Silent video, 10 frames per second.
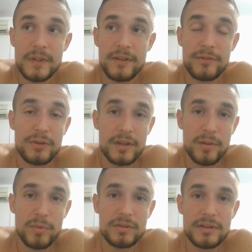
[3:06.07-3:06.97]
if you think
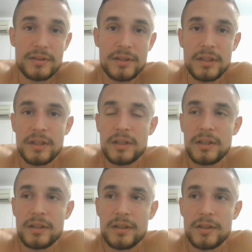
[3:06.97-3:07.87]
about it,
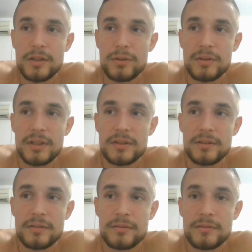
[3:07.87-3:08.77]
you need